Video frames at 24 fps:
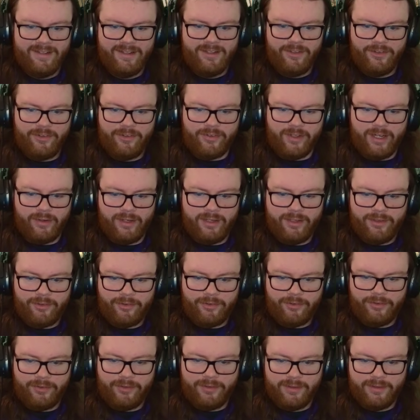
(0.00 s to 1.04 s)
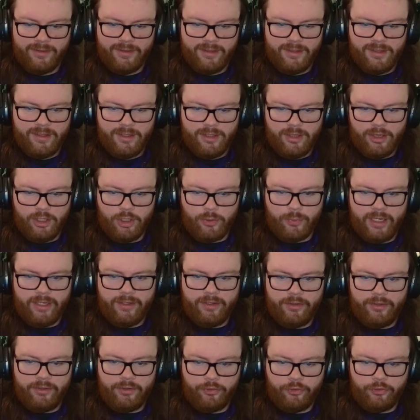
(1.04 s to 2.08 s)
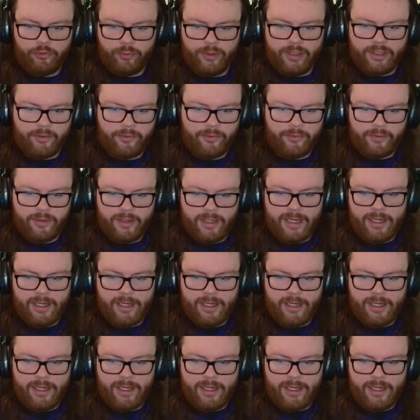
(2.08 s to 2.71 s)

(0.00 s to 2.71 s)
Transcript: Seris? Look what I did to your Strix,